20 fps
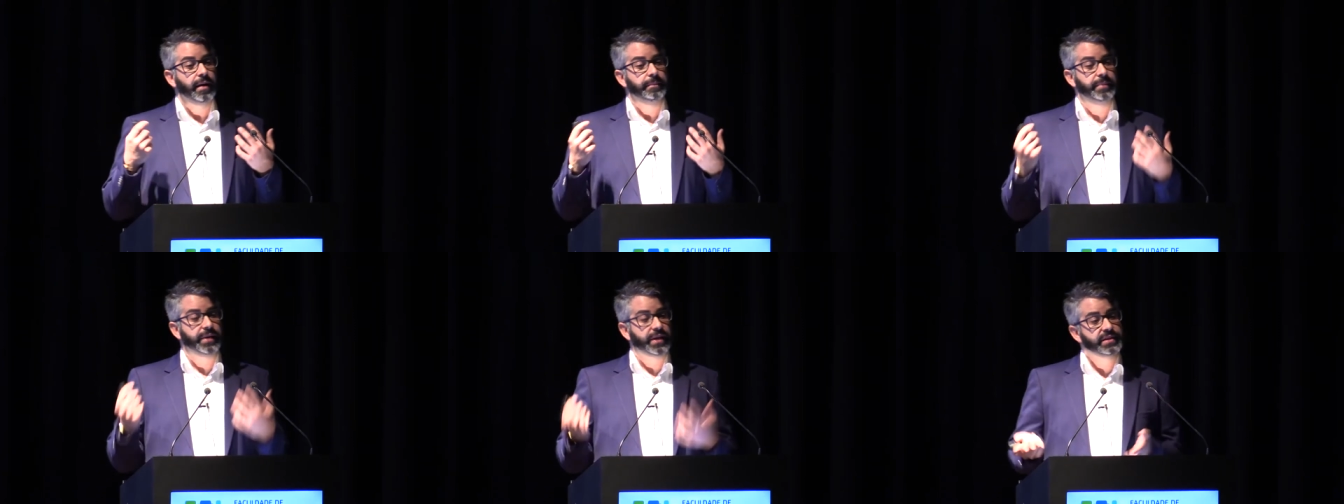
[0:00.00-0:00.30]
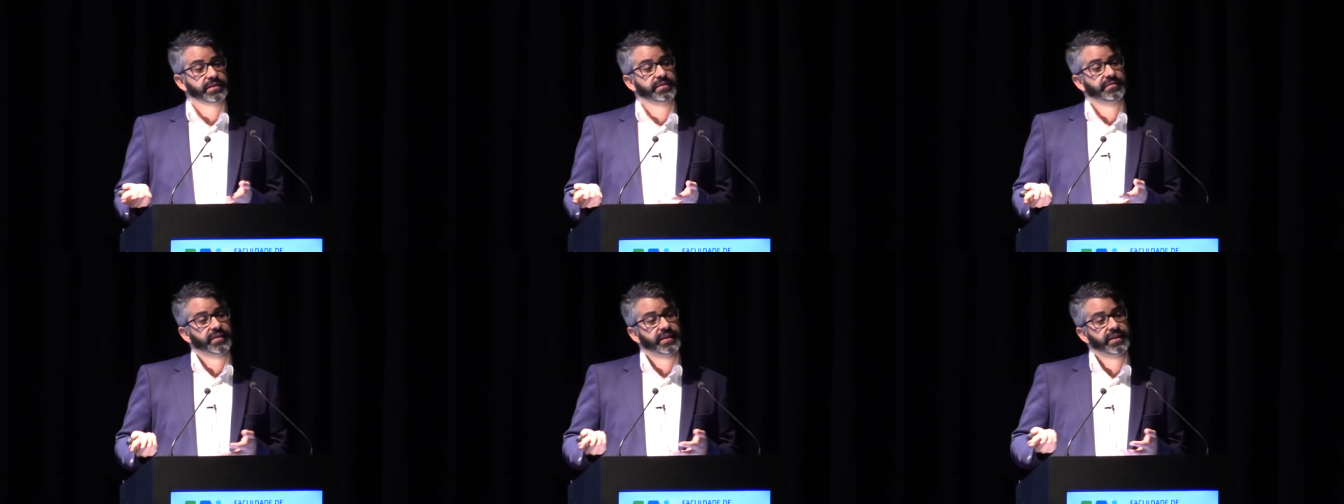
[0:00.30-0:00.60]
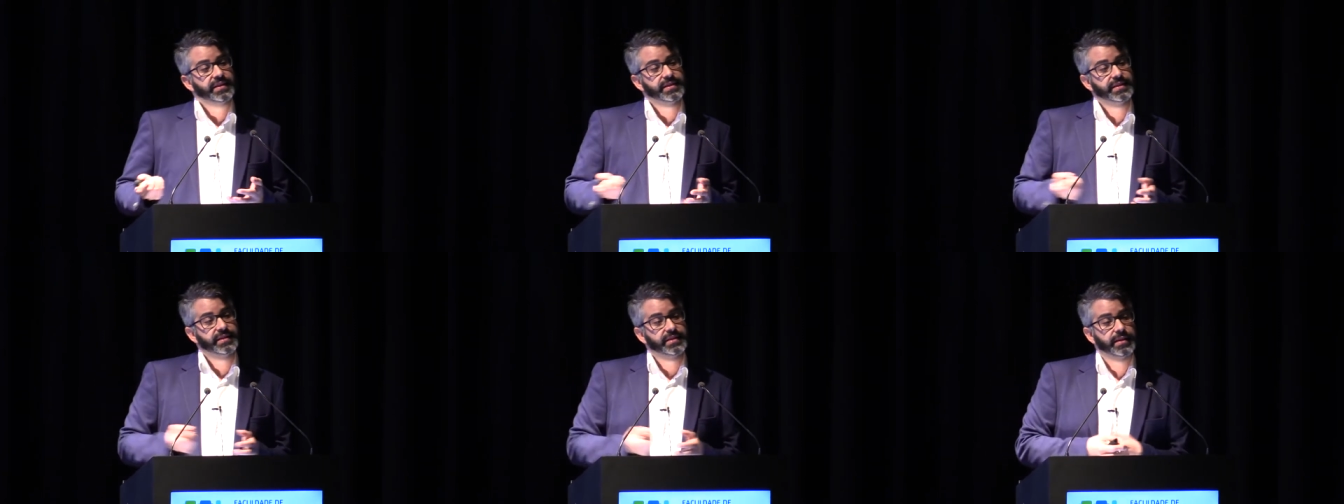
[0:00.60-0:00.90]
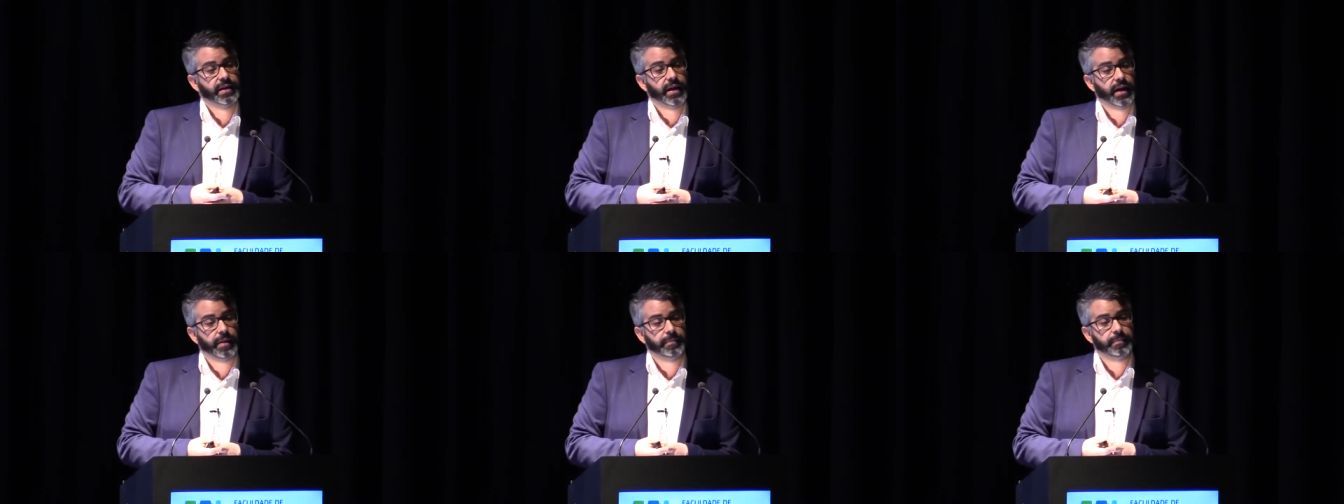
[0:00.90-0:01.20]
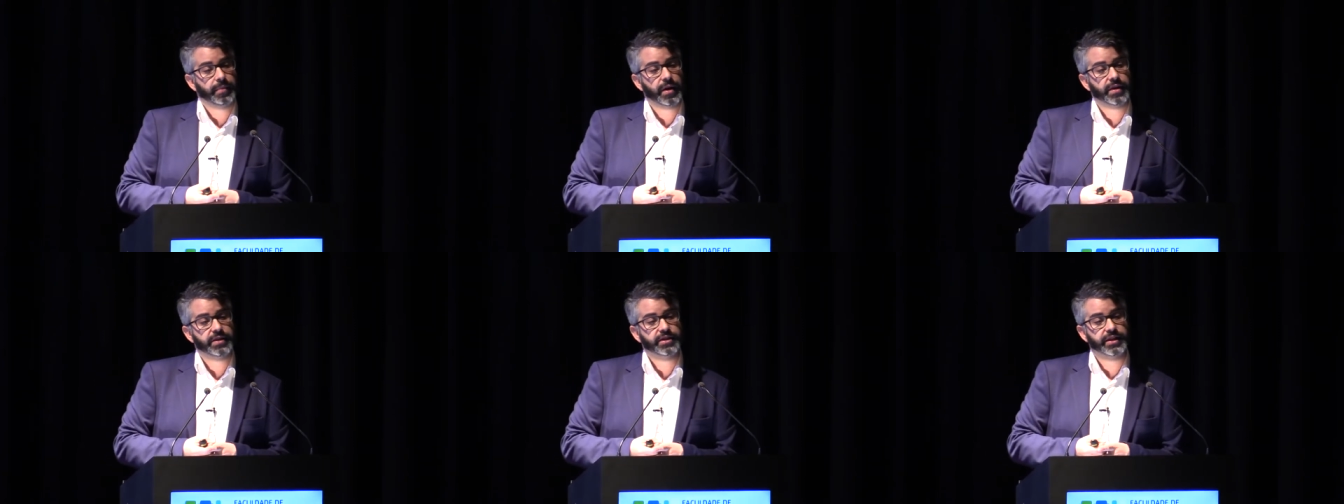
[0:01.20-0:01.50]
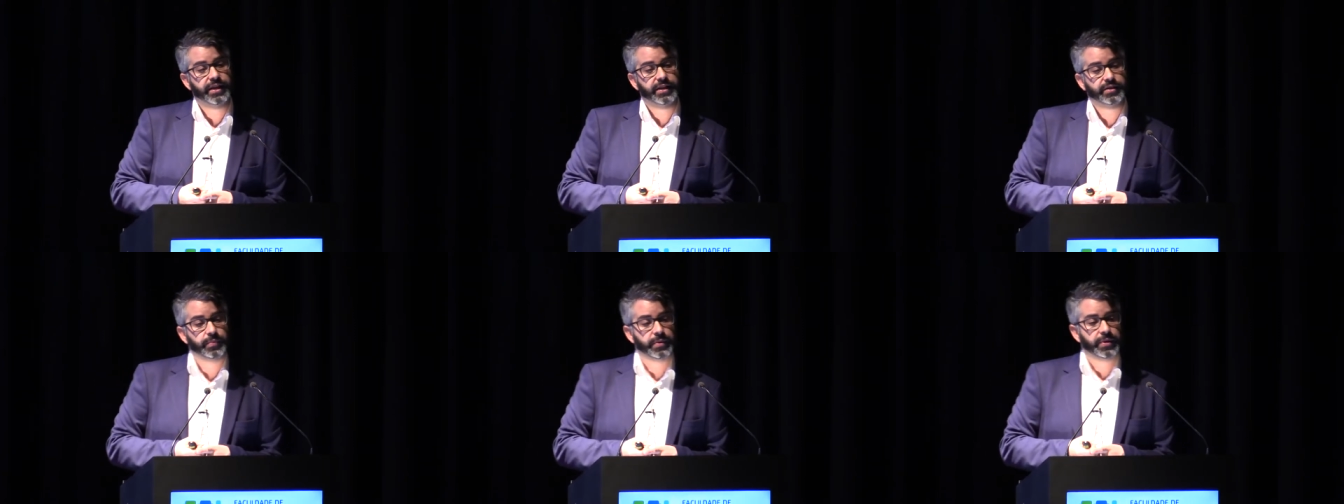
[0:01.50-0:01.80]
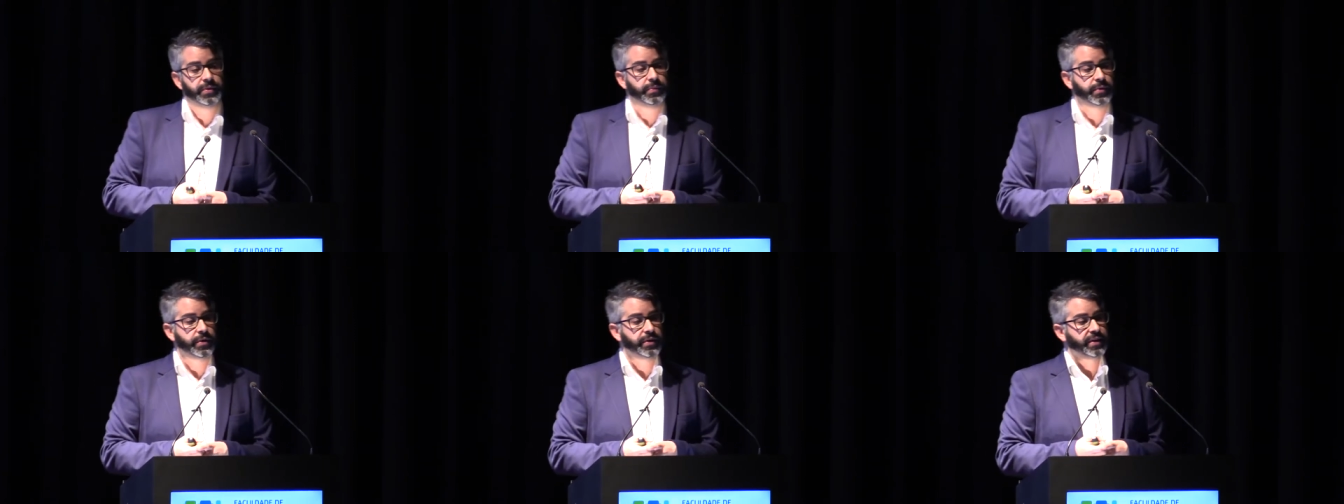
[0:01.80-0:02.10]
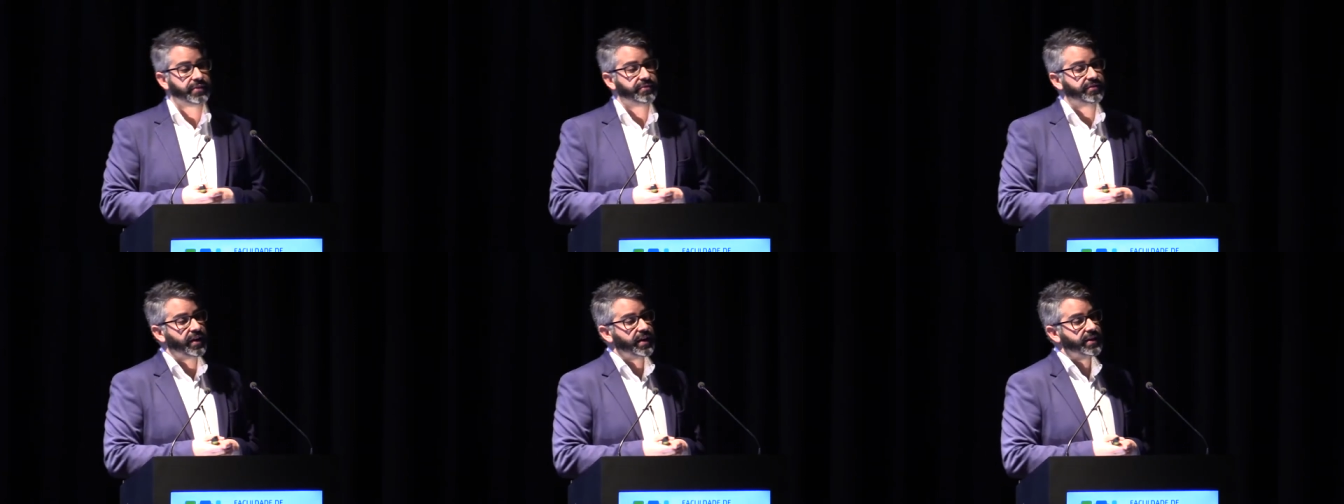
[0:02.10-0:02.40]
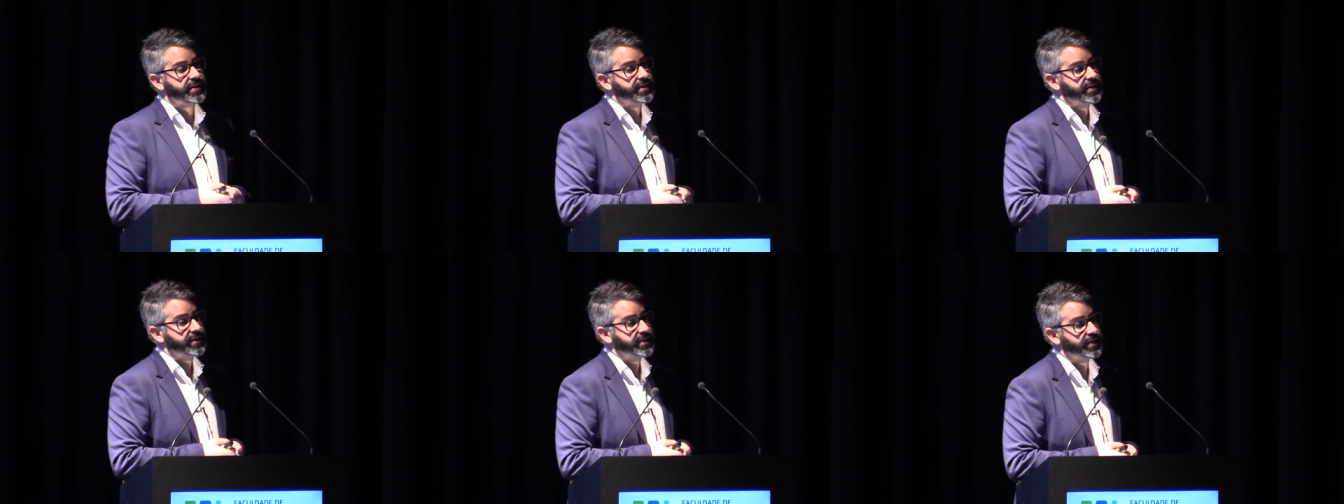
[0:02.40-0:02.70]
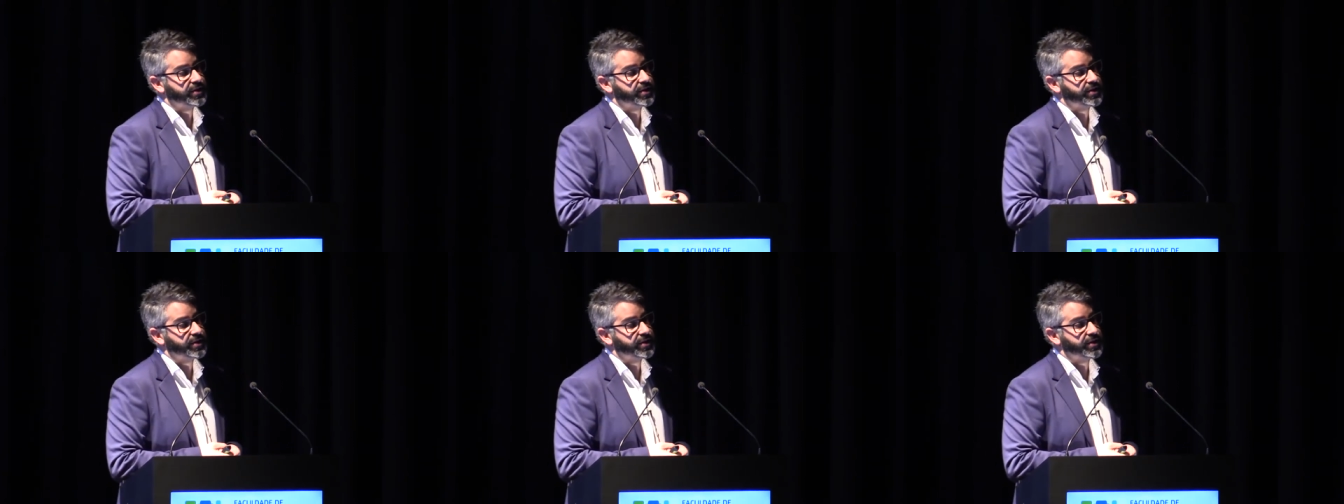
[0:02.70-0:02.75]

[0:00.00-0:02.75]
Because of this project, we were invited